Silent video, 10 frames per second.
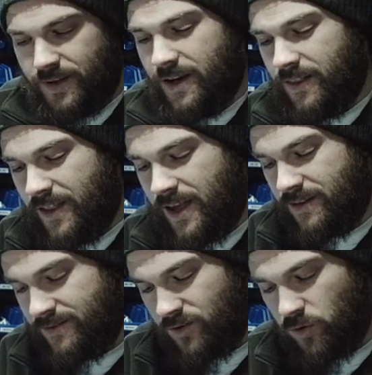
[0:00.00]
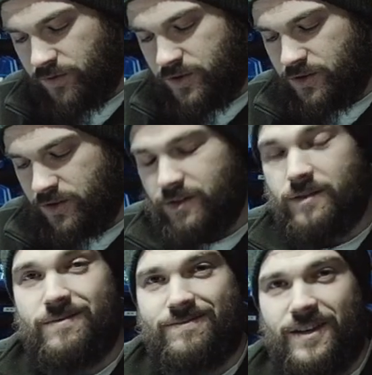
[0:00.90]
and then all of a
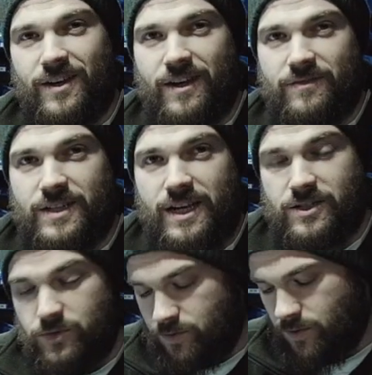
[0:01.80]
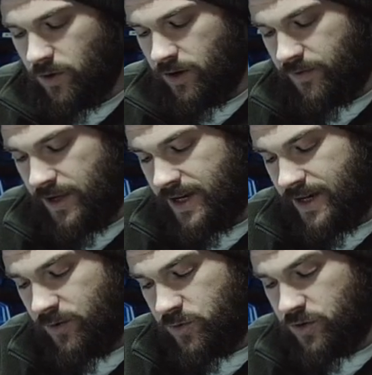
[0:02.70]
sudden you're going to have diesel all over your
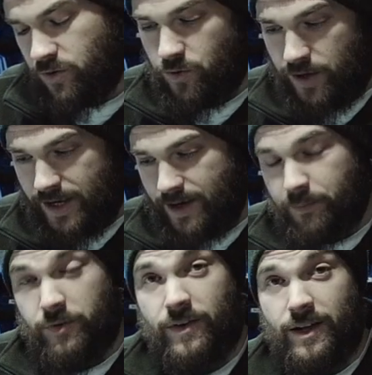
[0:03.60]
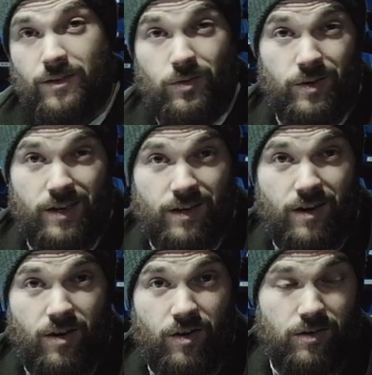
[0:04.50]
house or your camper van or your
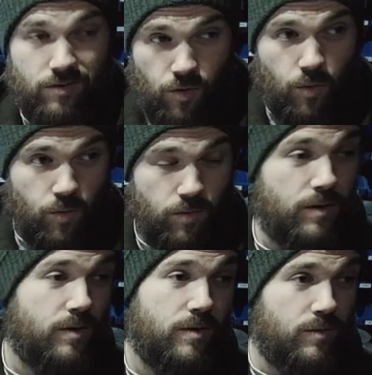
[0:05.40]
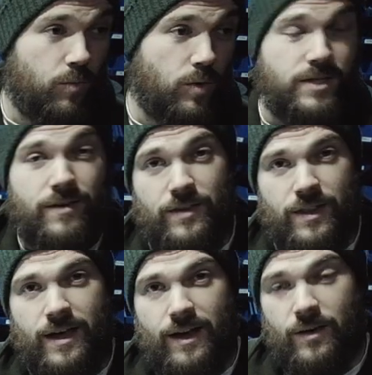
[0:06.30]
car or whatever the
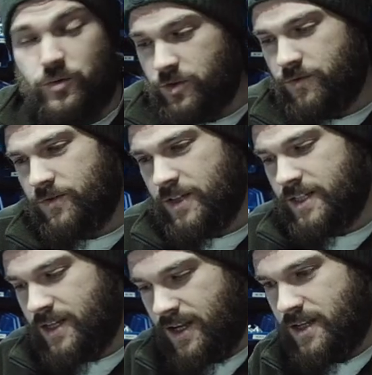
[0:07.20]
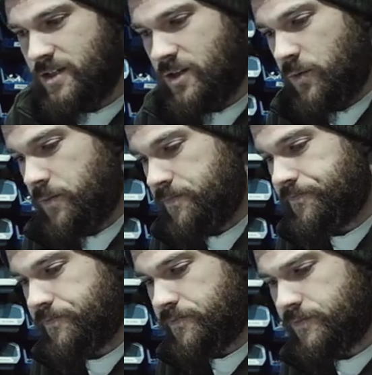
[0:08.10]
hell else you've fitted it into.
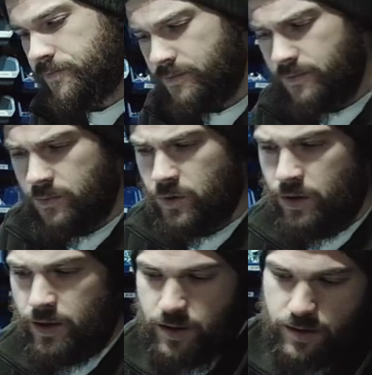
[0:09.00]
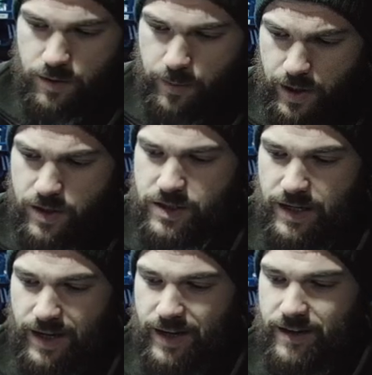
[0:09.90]
So
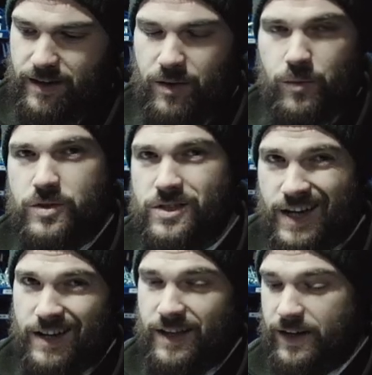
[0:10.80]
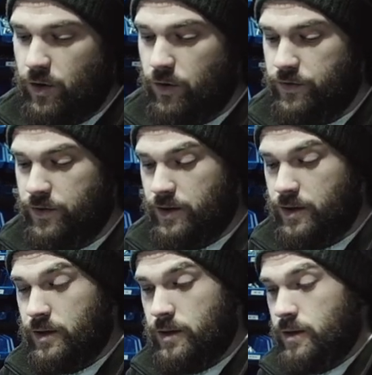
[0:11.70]
personally I would sack that off.
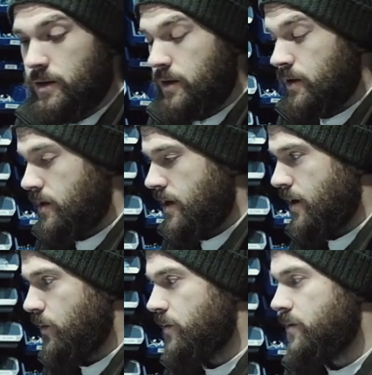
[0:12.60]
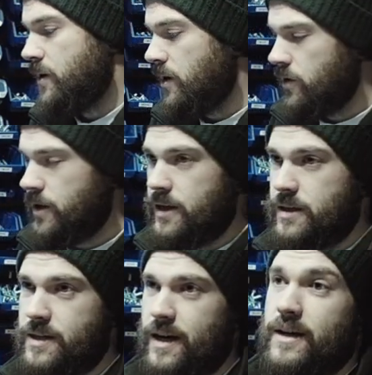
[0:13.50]
Now a lot of
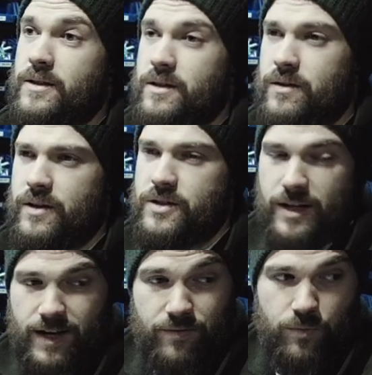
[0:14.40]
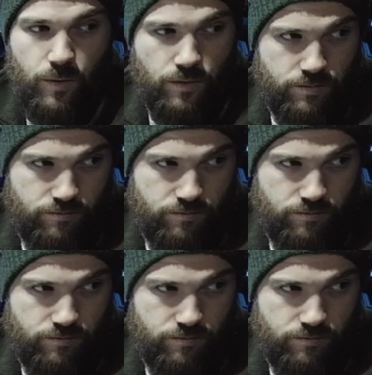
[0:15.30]
these tanks, I don't actually have one